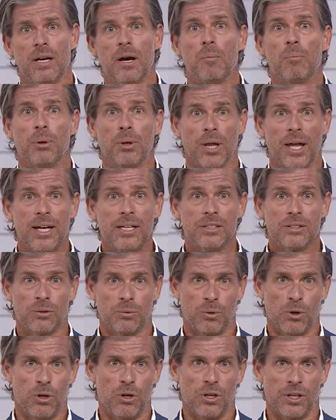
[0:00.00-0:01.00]
plays a
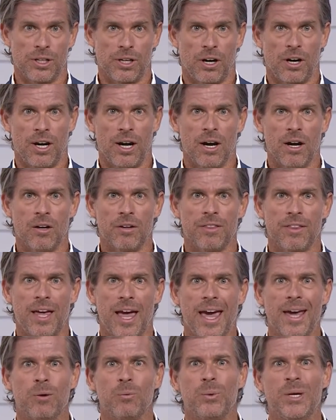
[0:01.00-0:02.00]
role in our health,
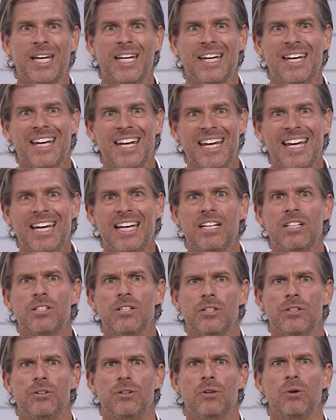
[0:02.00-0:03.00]
and we need to
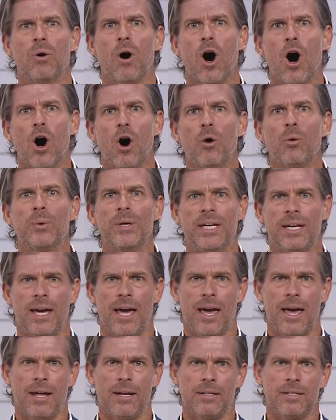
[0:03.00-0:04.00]
do all we
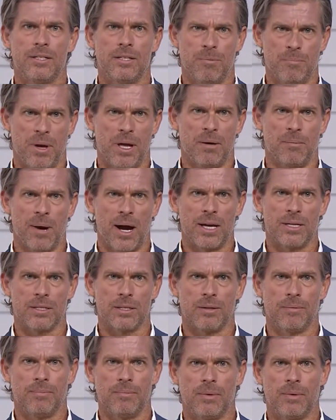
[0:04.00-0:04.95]
can to minimize it.